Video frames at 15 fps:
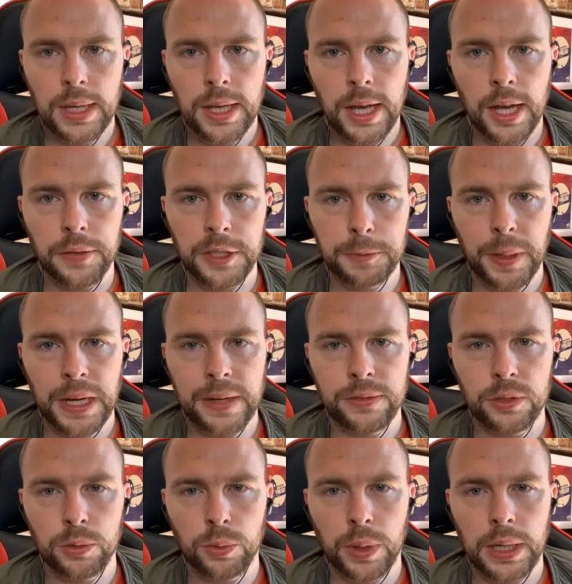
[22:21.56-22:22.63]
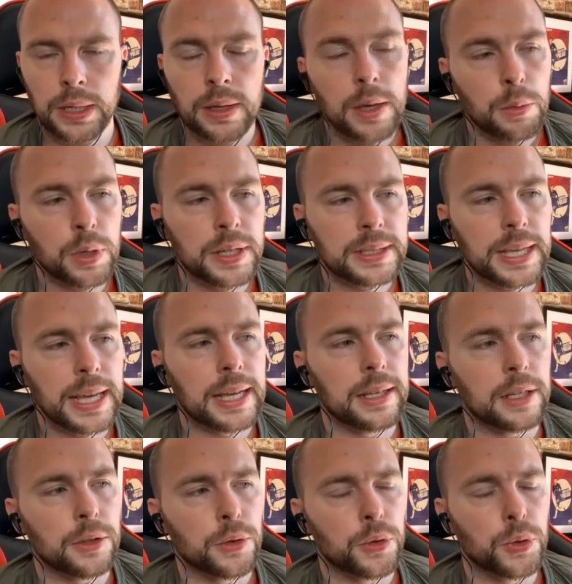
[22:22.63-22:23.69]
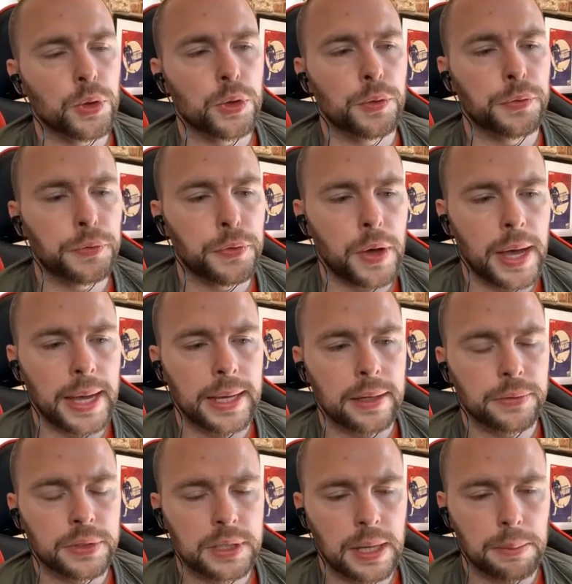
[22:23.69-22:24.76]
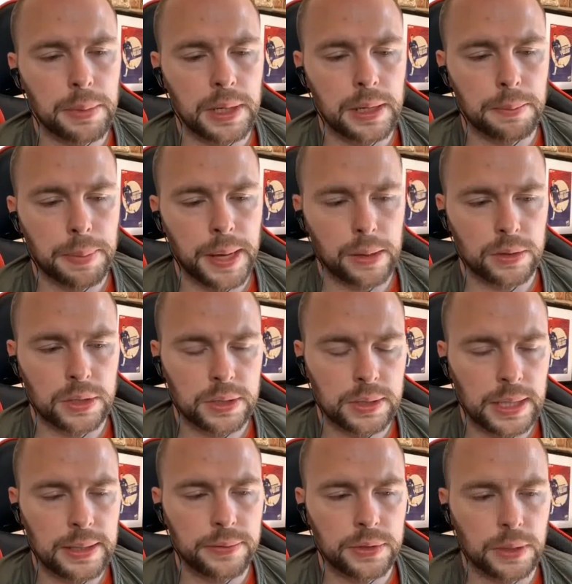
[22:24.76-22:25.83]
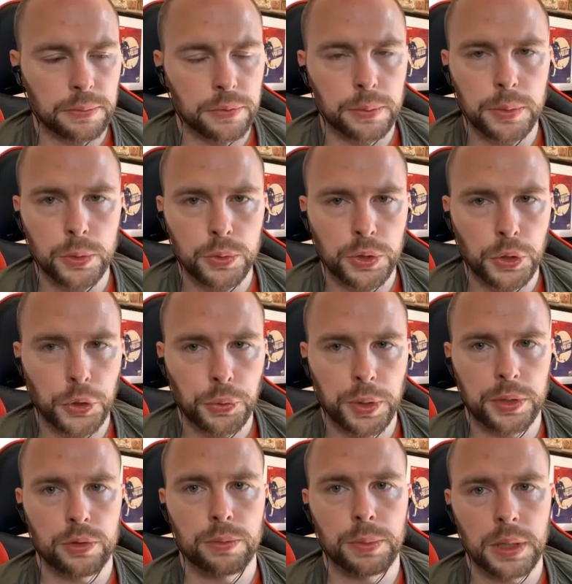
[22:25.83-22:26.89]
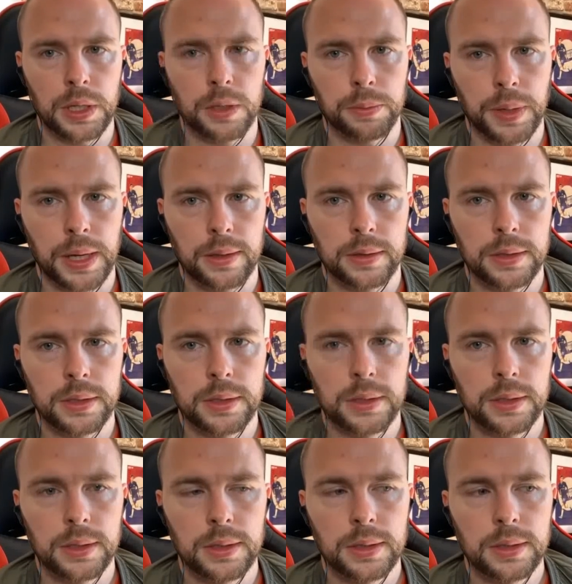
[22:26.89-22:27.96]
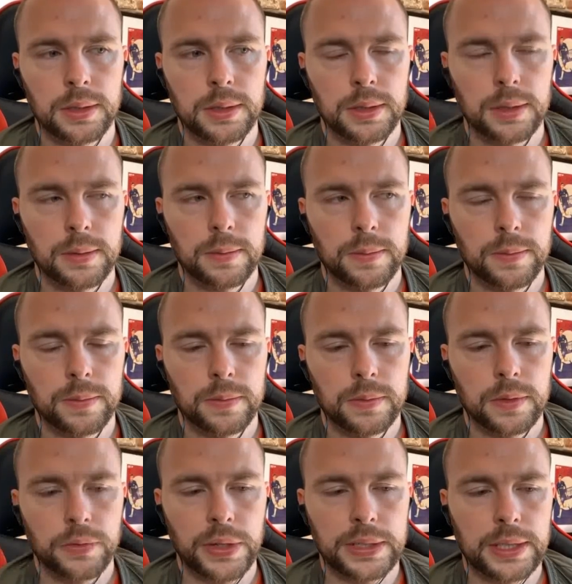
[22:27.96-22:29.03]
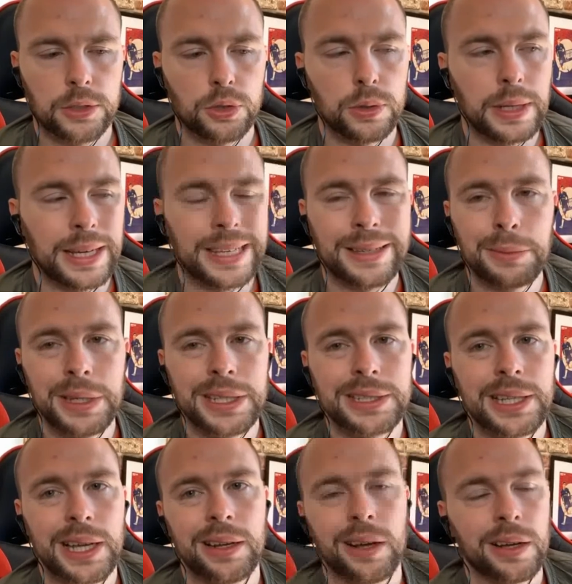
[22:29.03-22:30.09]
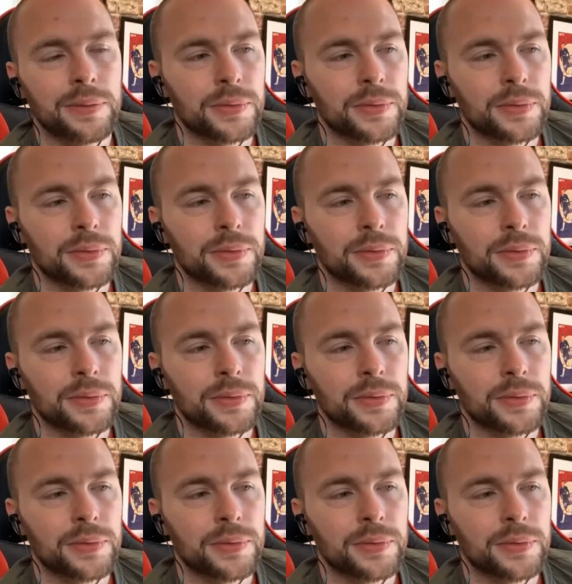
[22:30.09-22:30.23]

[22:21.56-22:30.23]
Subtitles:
This paves the way. Well, exactly. The fine, the £10 million, saves them from losing £300 million. If I said to you now, give me a tenner,